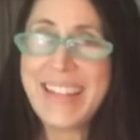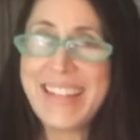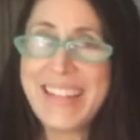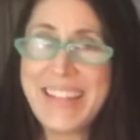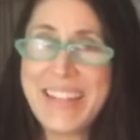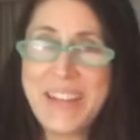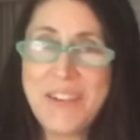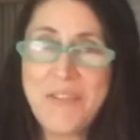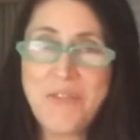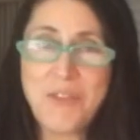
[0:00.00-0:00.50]
is
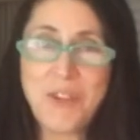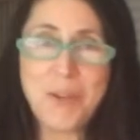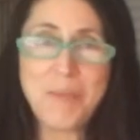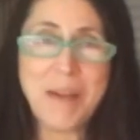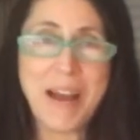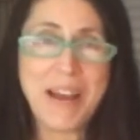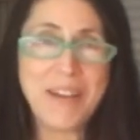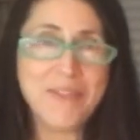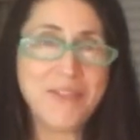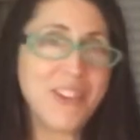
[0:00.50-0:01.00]
it for
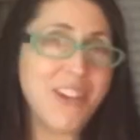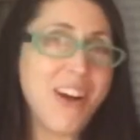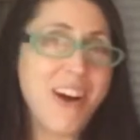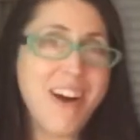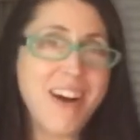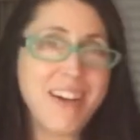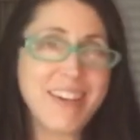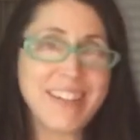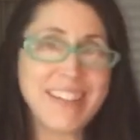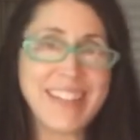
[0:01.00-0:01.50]
my
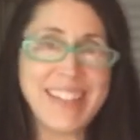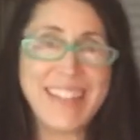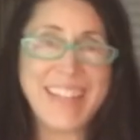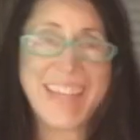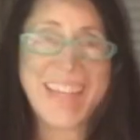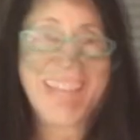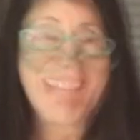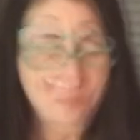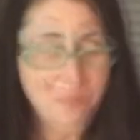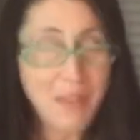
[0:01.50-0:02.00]
vlog
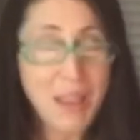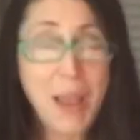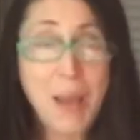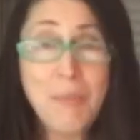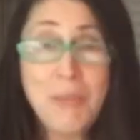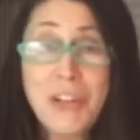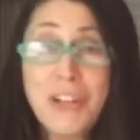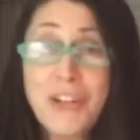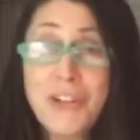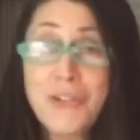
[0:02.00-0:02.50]
today.
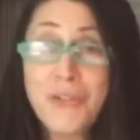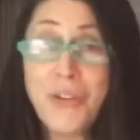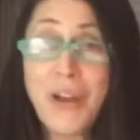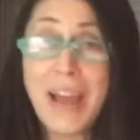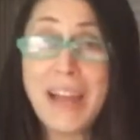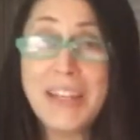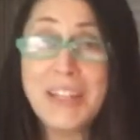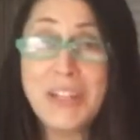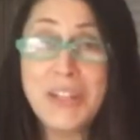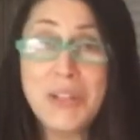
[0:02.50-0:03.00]
I'm going to
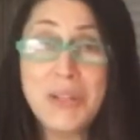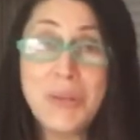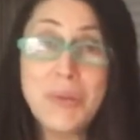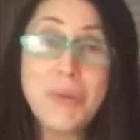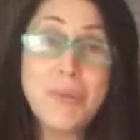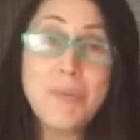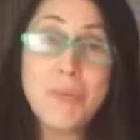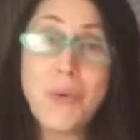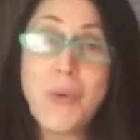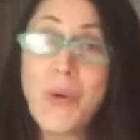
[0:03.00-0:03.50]
try to
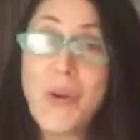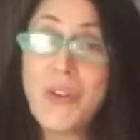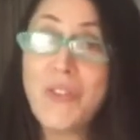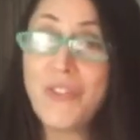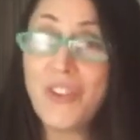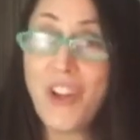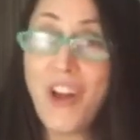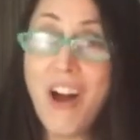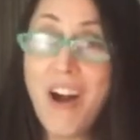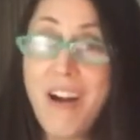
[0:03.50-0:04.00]
do more
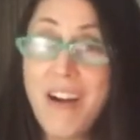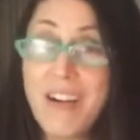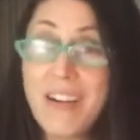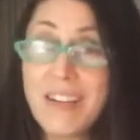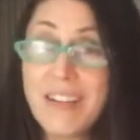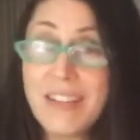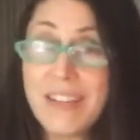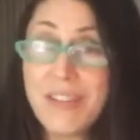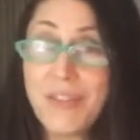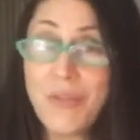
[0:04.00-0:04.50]

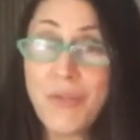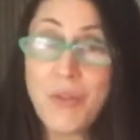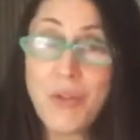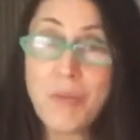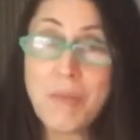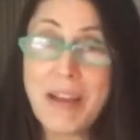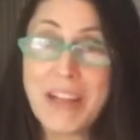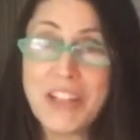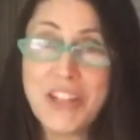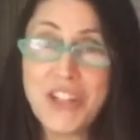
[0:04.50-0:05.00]
vlogs for my